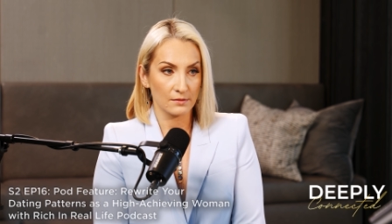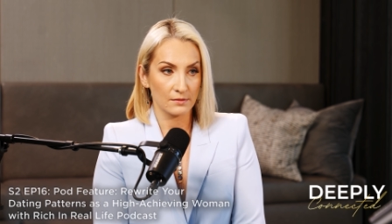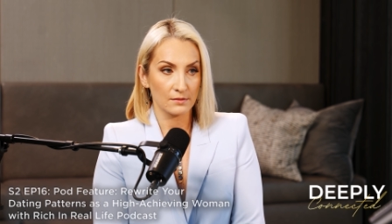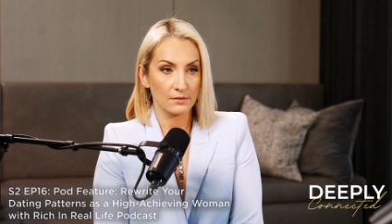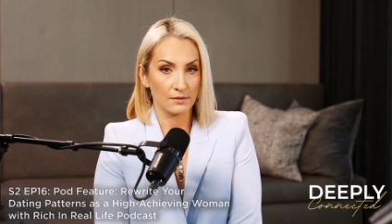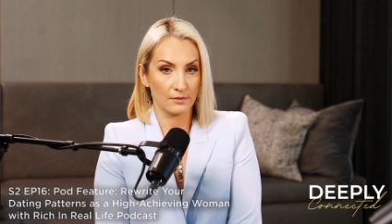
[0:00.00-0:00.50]

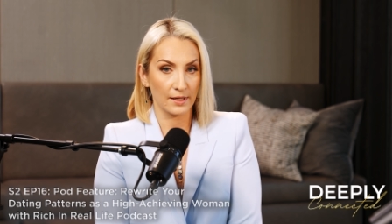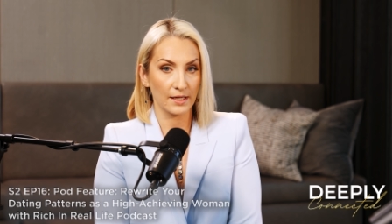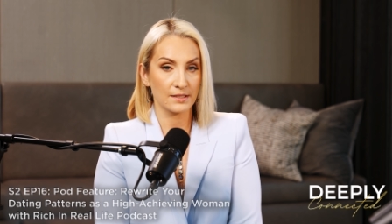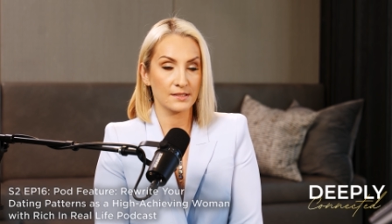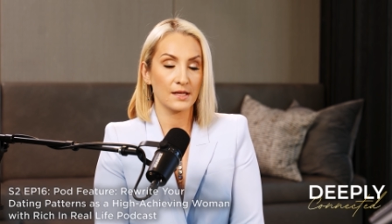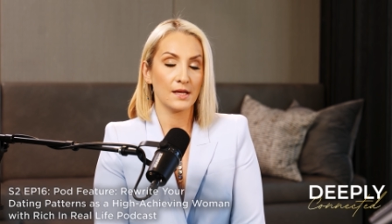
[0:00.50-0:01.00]
Correct?
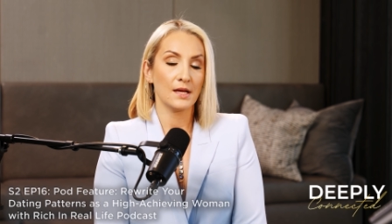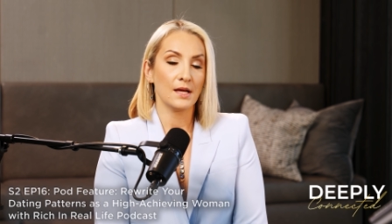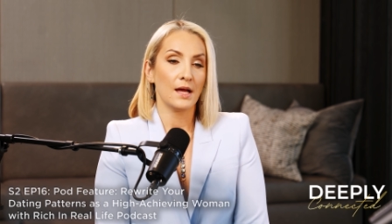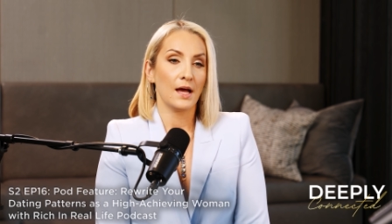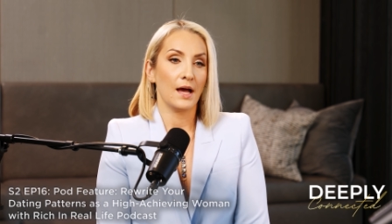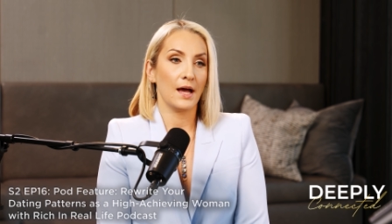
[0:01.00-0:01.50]

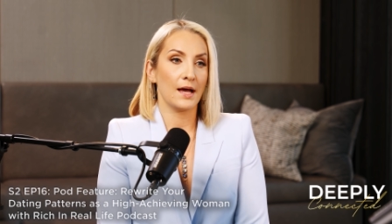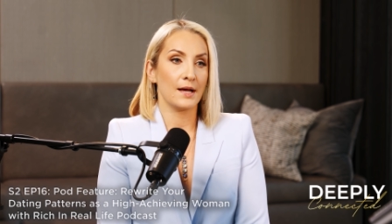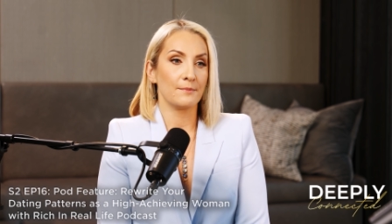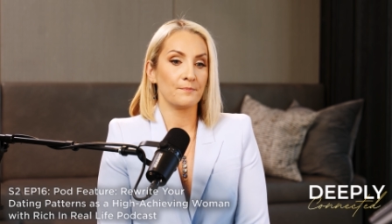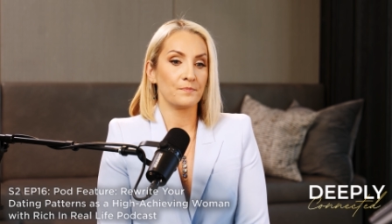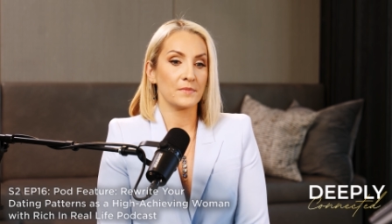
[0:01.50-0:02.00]

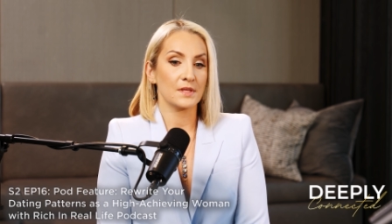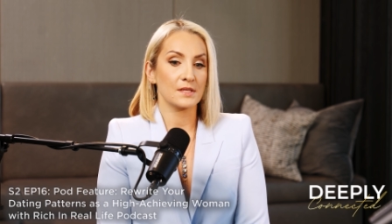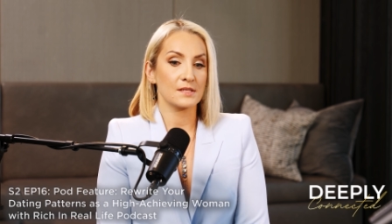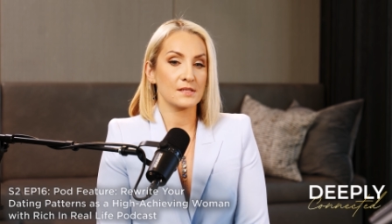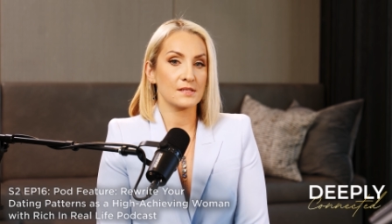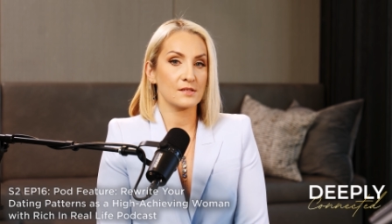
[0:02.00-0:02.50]

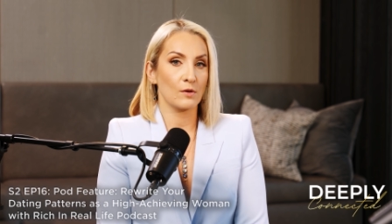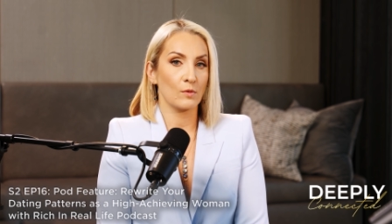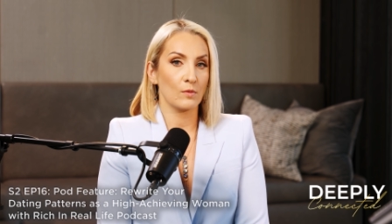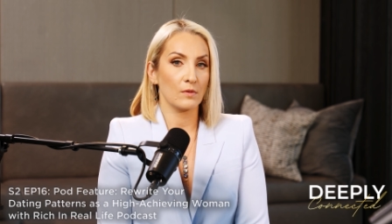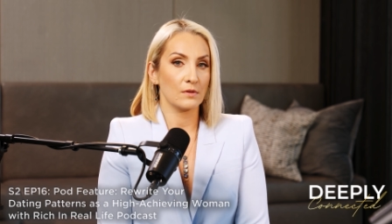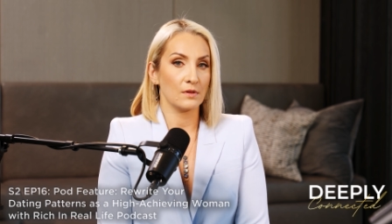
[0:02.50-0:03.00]
So
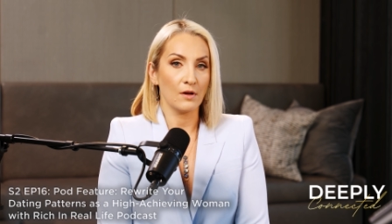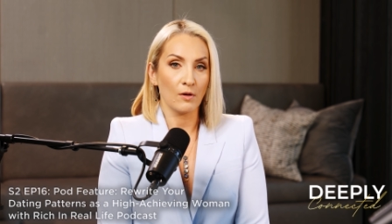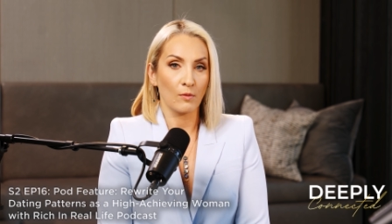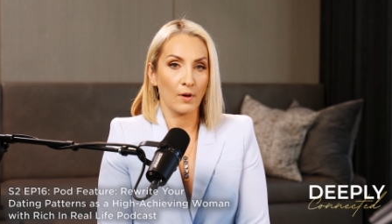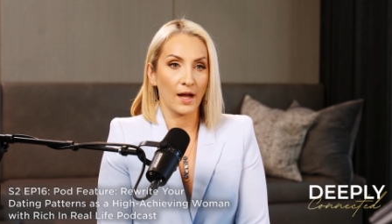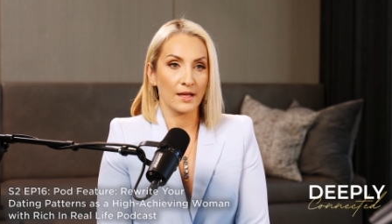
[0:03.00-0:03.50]
no,
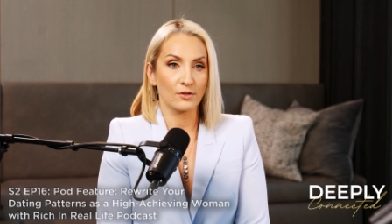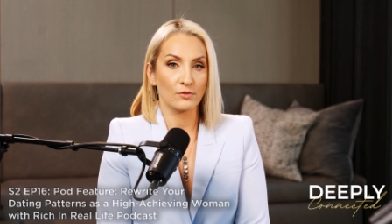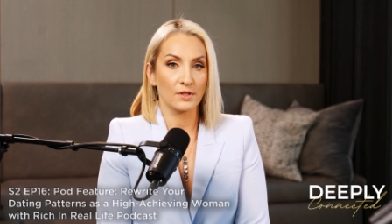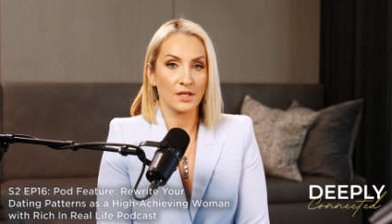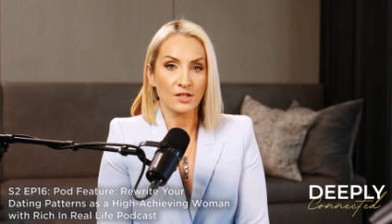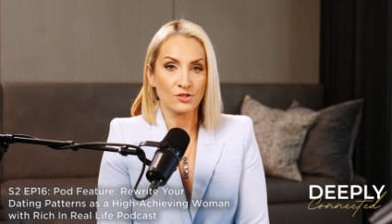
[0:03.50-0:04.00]
I don't
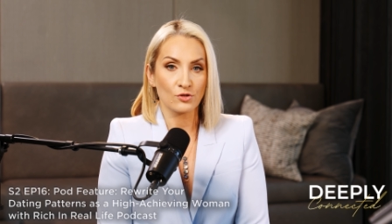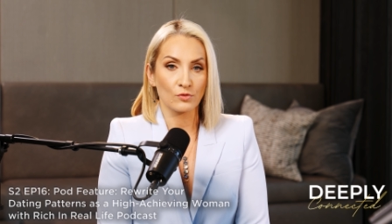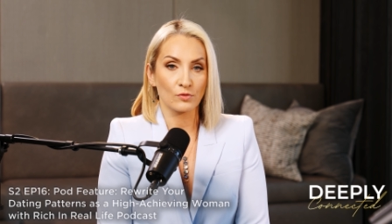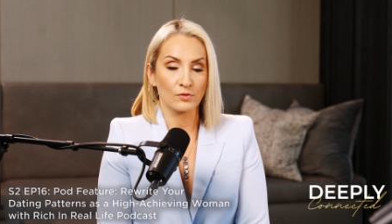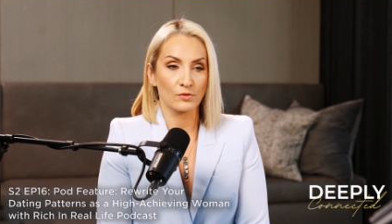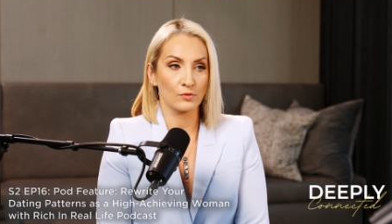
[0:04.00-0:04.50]
need you
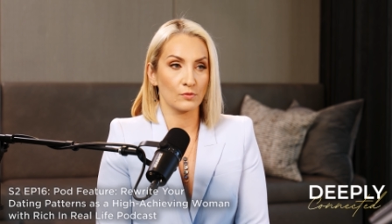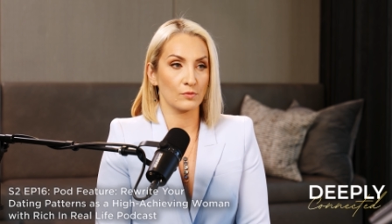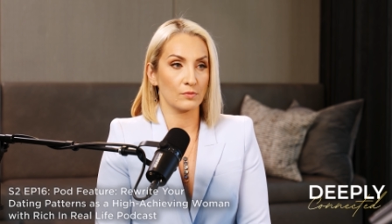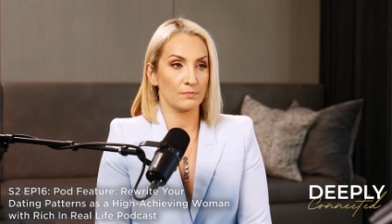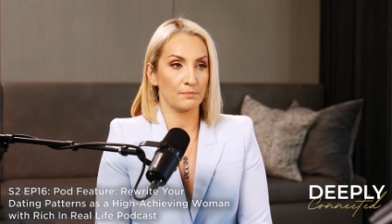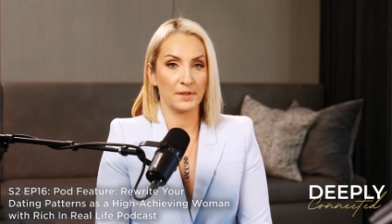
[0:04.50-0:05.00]
to
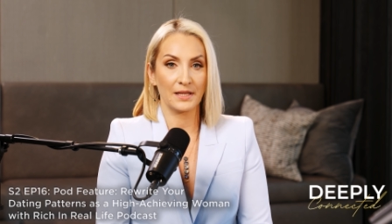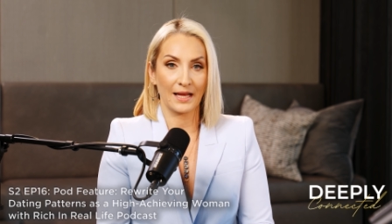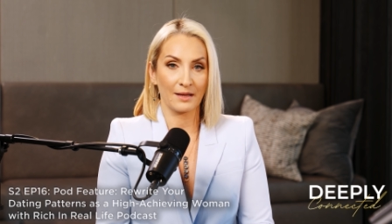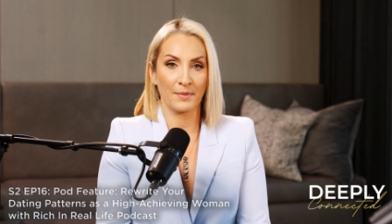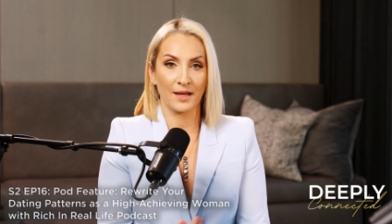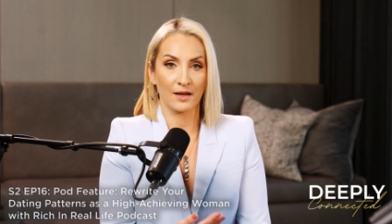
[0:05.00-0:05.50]
be like
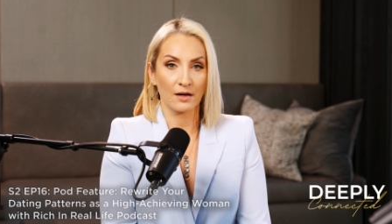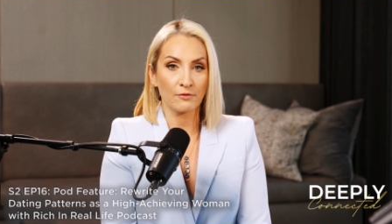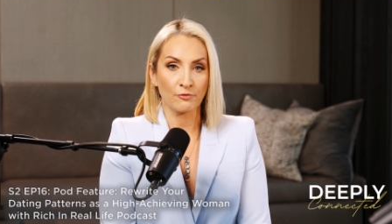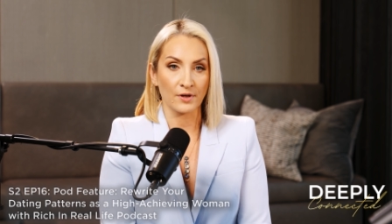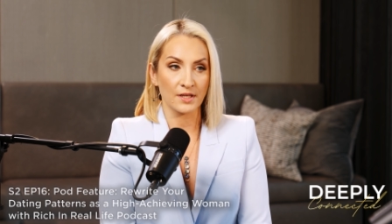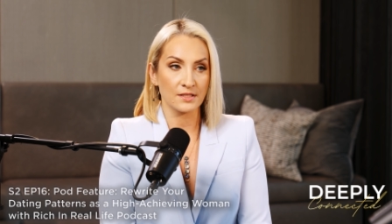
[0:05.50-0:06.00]
my
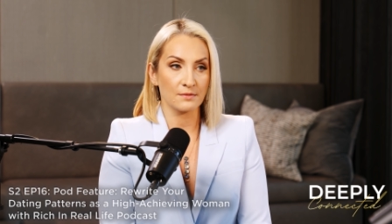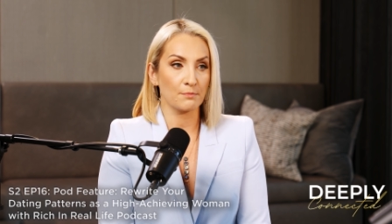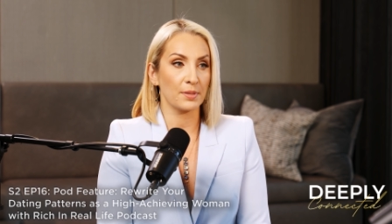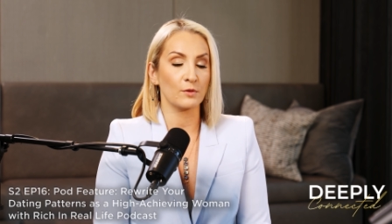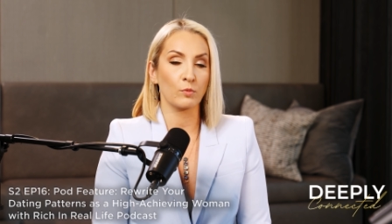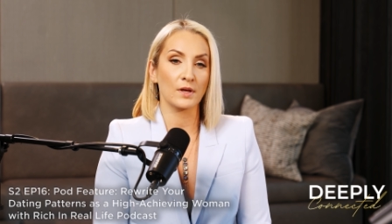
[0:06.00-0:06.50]
girlfriend, but
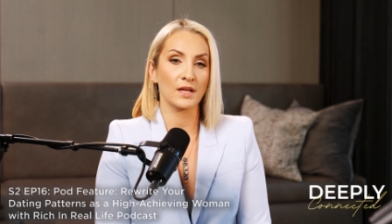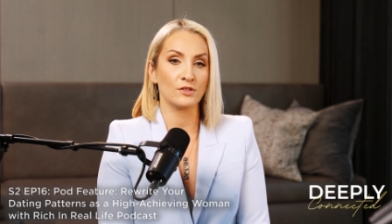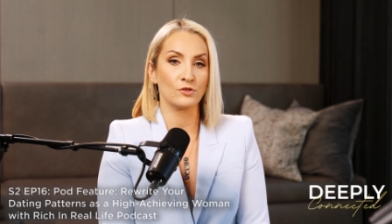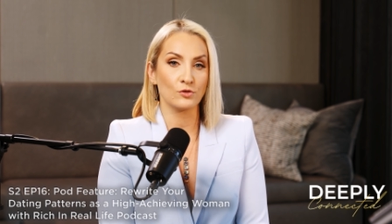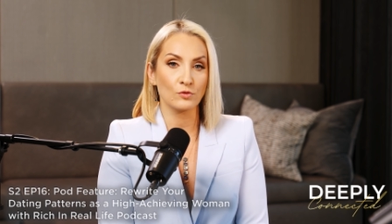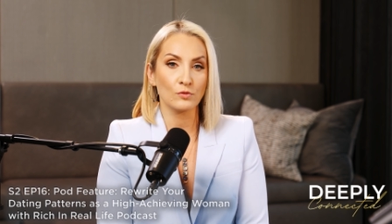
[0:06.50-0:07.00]
what I
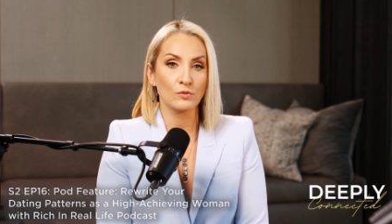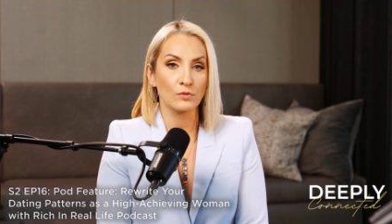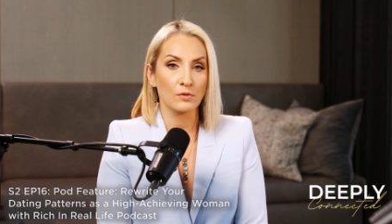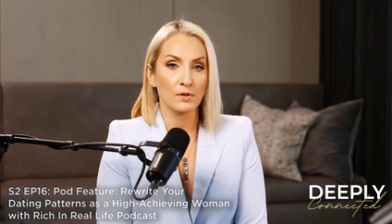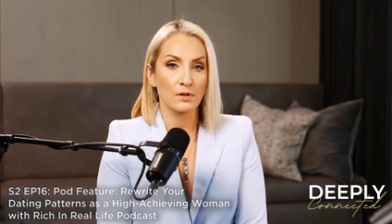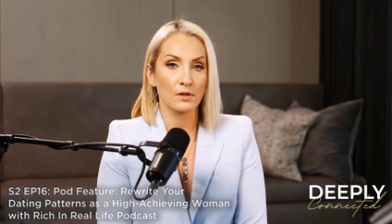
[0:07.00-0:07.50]
do
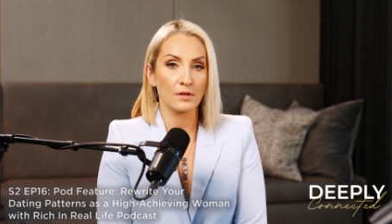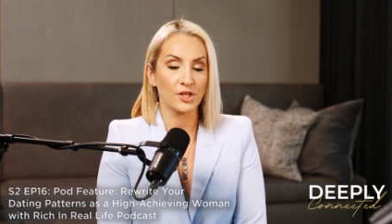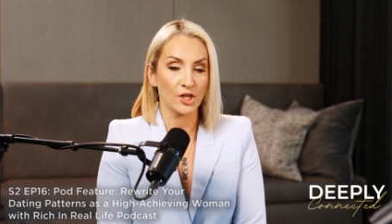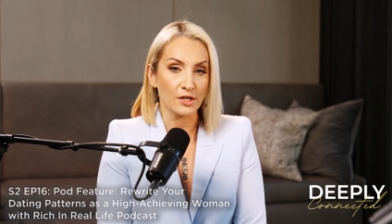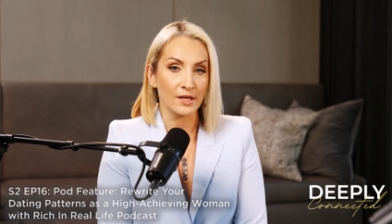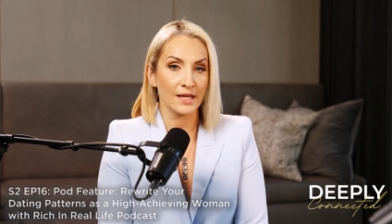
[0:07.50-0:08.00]

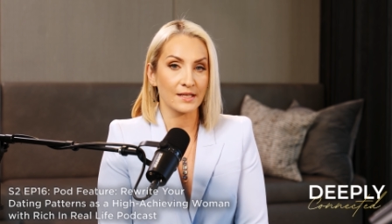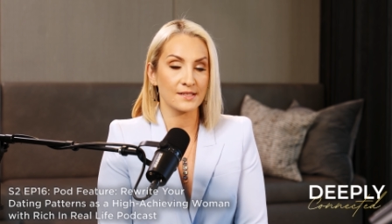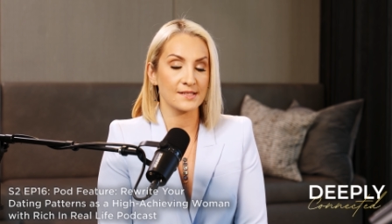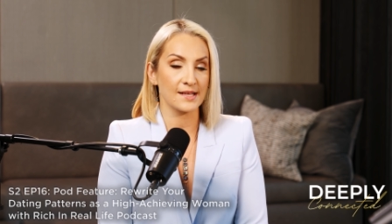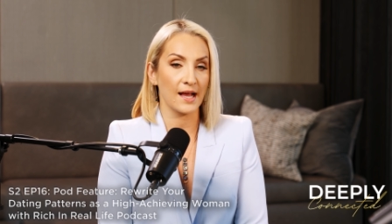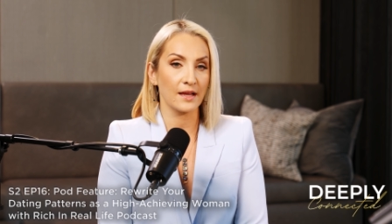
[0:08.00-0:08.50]
yearn and
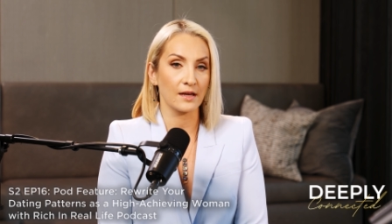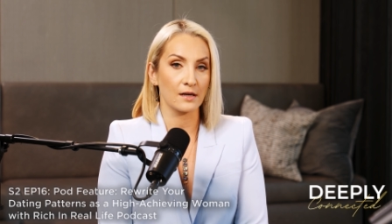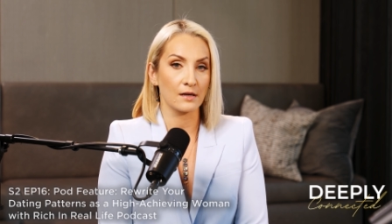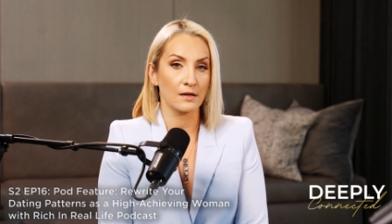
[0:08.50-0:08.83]
desire